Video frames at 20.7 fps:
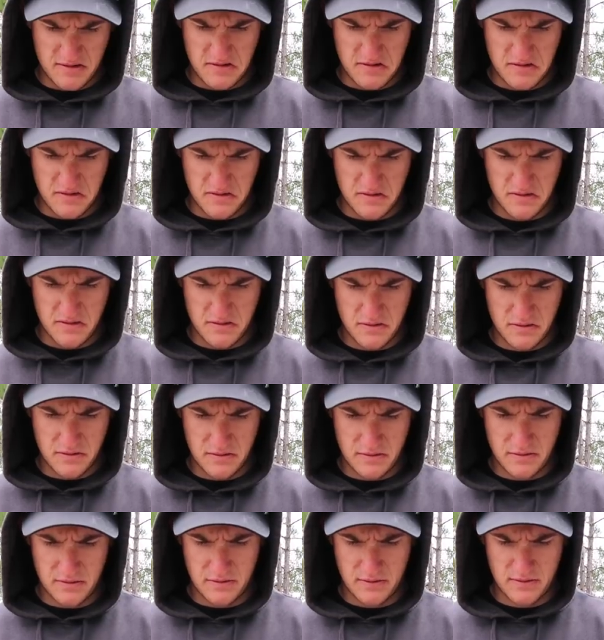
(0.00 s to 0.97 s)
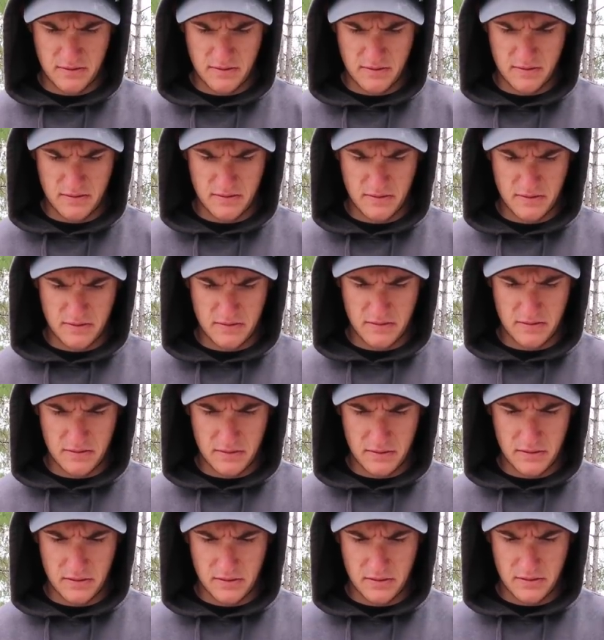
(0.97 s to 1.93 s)

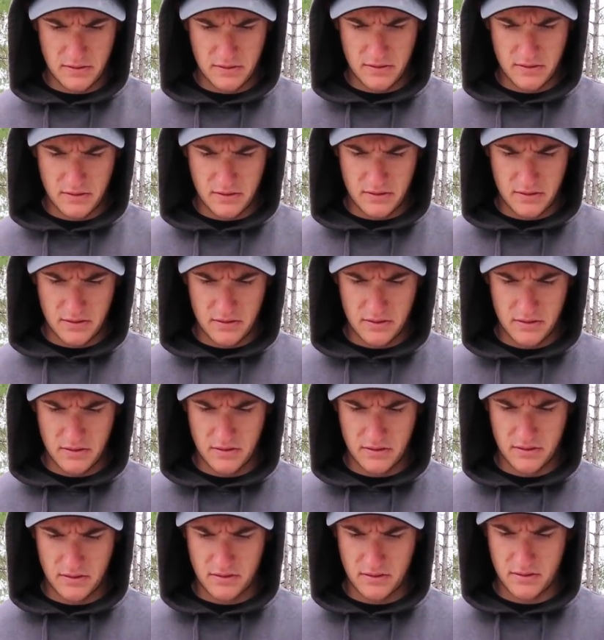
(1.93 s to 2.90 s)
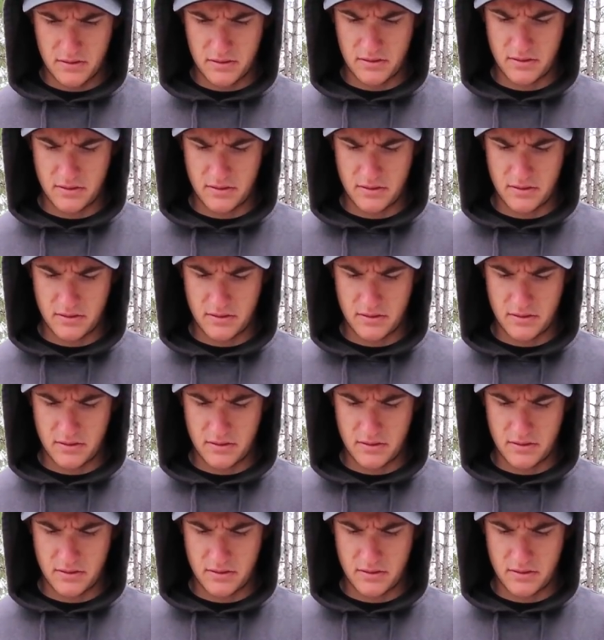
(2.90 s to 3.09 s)
Nobody speaks.